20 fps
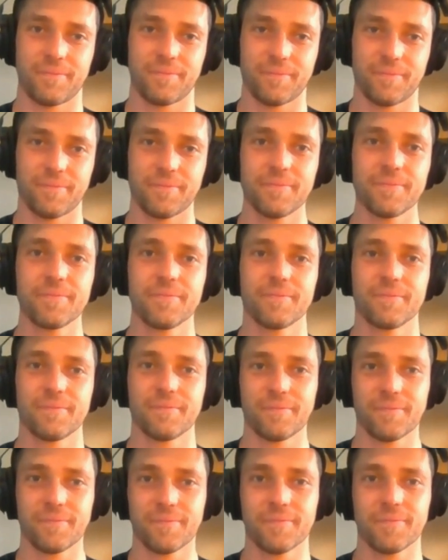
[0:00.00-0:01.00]

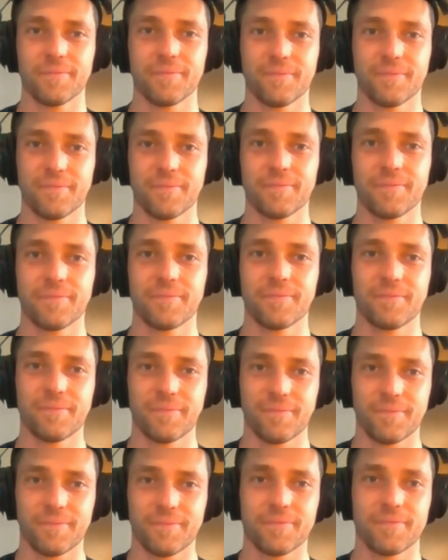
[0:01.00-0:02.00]

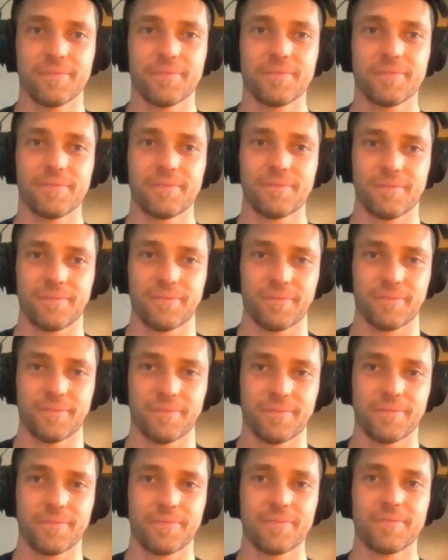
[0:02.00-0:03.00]

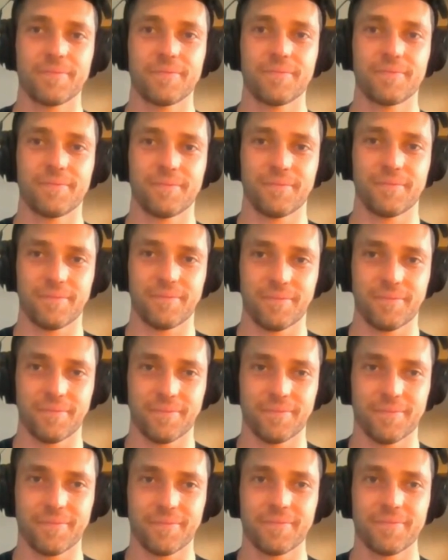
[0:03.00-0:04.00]

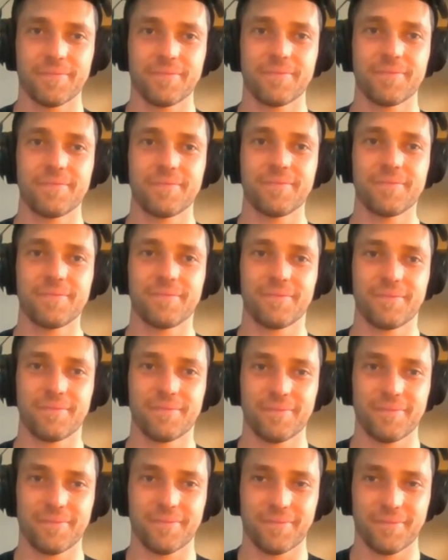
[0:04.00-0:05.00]

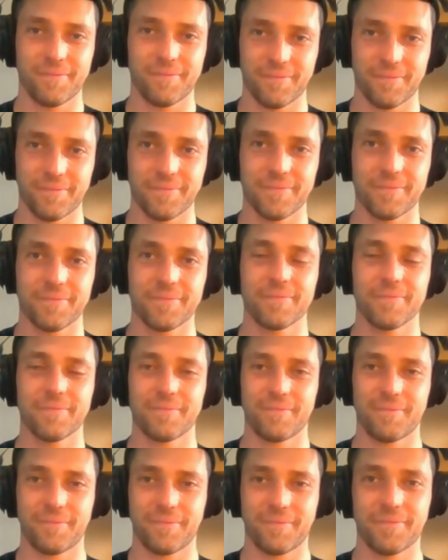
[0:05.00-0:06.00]

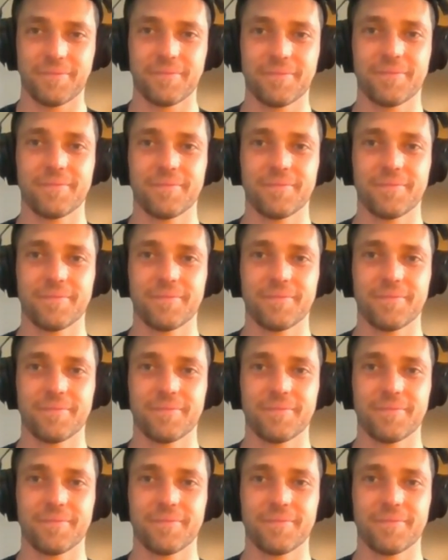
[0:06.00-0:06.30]
The person shown says nothing.